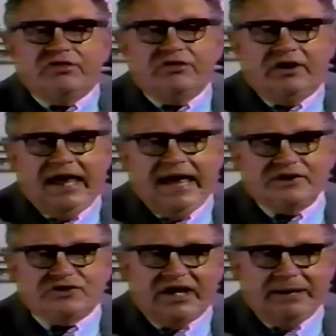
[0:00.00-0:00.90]
The
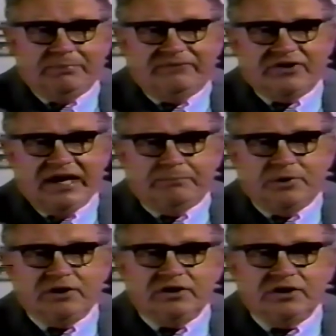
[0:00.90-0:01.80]
last type of
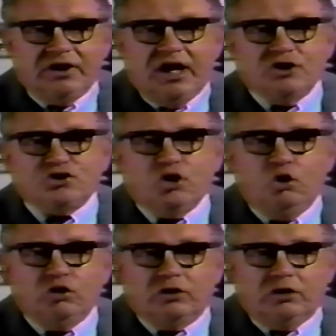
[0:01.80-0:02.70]
taper, a
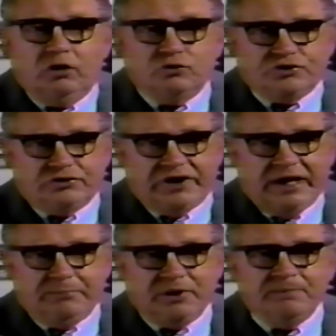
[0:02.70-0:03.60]
shoulder closure
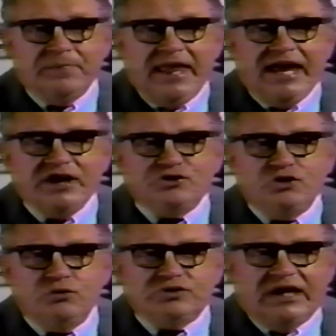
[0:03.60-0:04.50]
taper, is
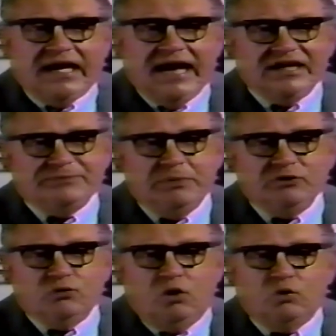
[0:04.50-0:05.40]
used on high-speed
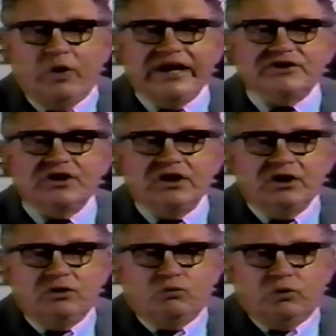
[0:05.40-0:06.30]
roadways
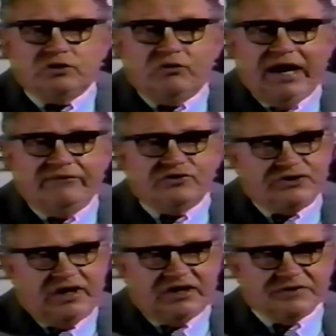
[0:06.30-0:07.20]
where drivers
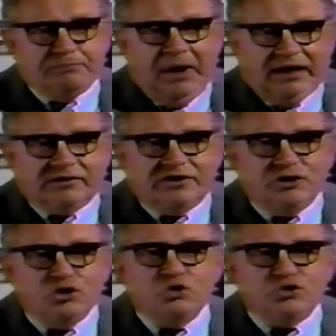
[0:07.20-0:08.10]
expect to
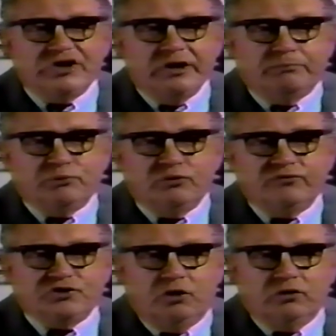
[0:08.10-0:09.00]
use the
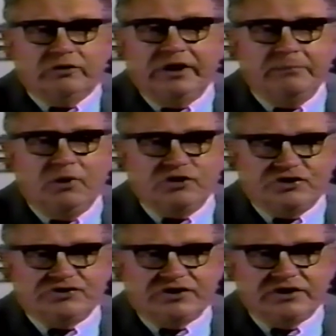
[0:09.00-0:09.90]
improved shoulder in
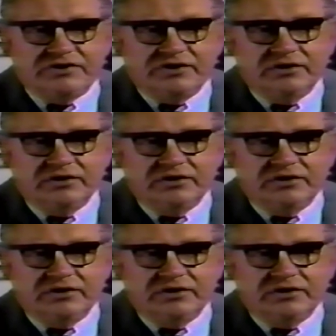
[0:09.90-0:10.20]
emergencies.